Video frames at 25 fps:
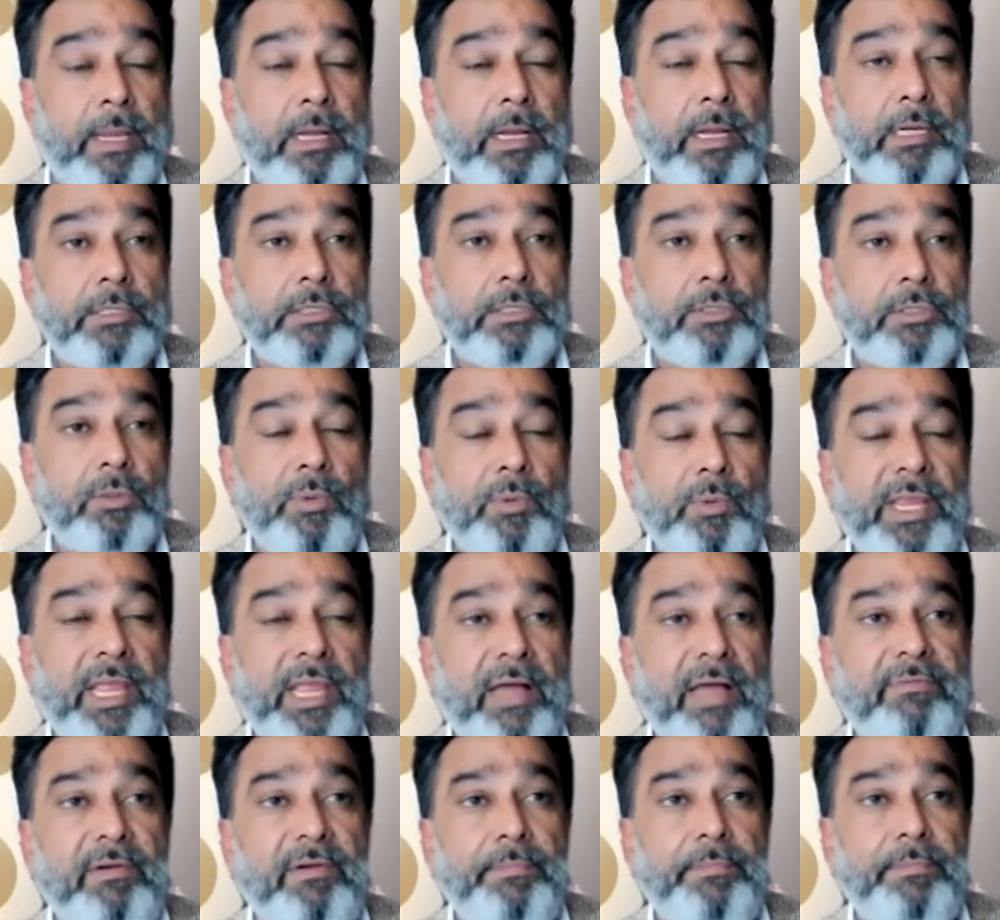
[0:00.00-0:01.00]
So we
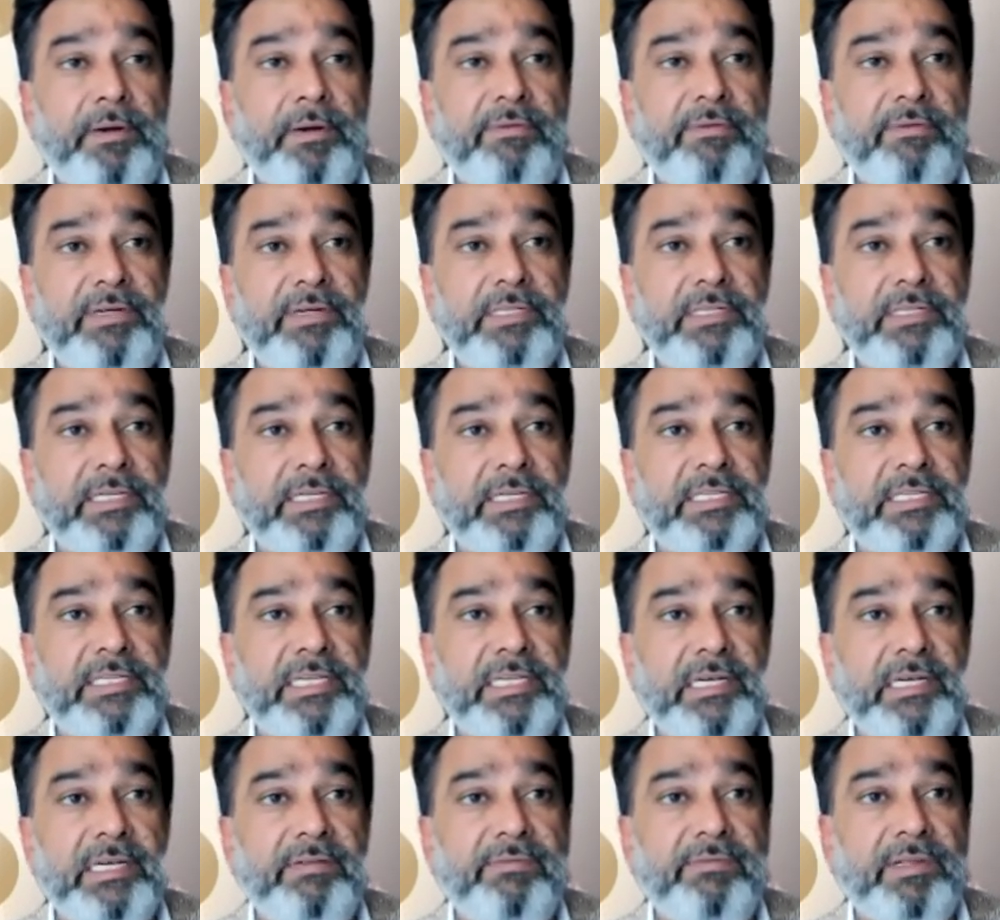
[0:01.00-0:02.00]
have a perverse
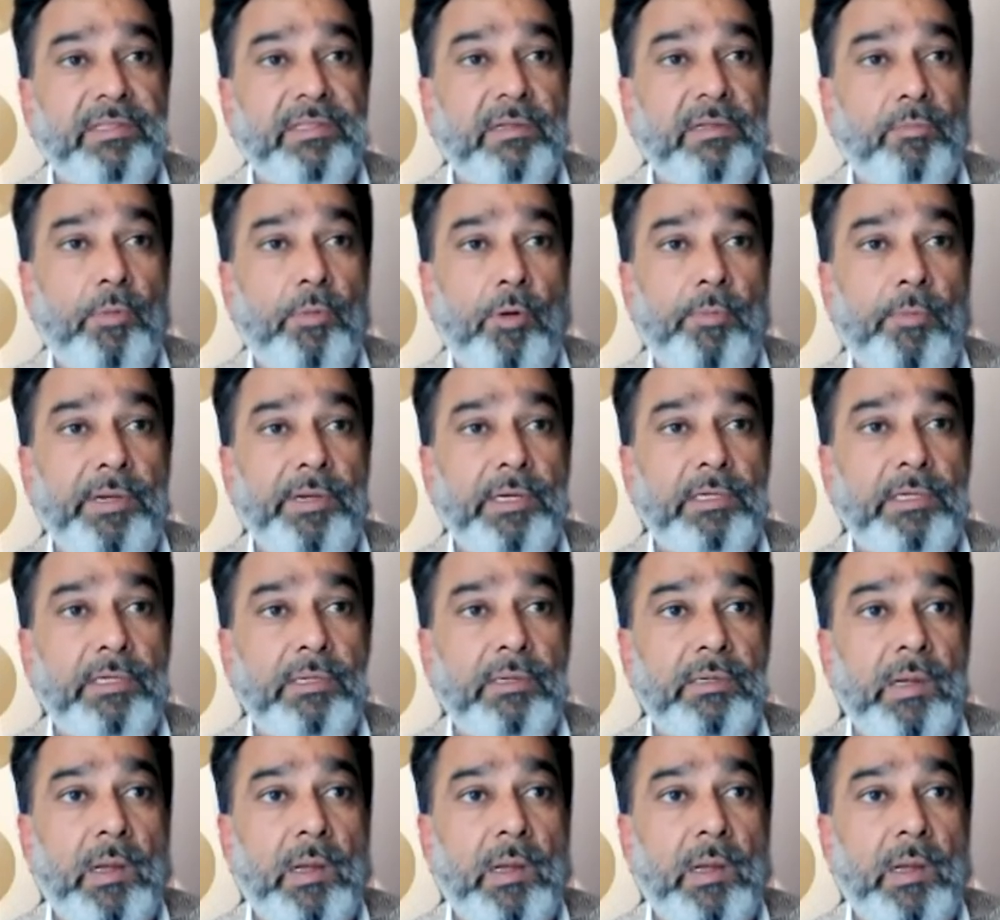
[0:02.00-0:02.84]
incentive at the moment,